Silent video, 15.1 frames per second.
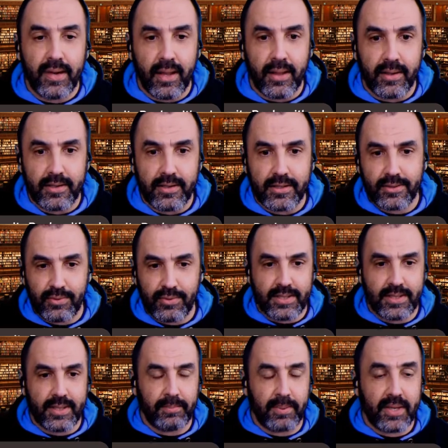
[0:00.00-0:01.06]
others,
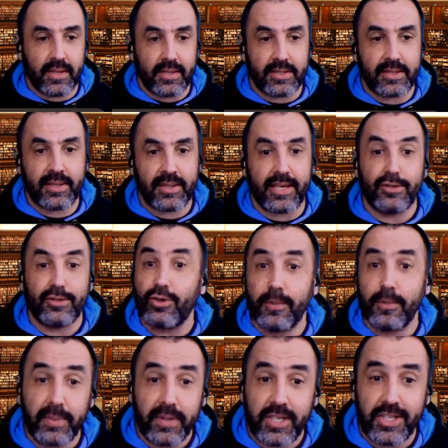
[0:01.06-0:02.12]
because there's no
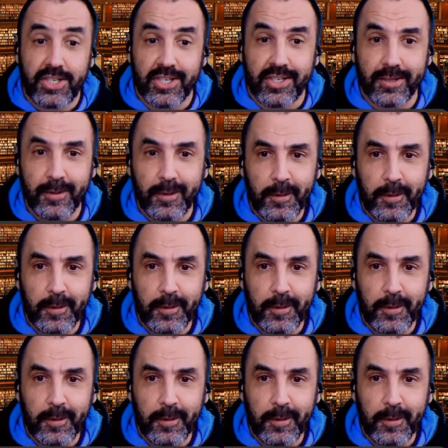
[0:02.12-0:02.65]
competition.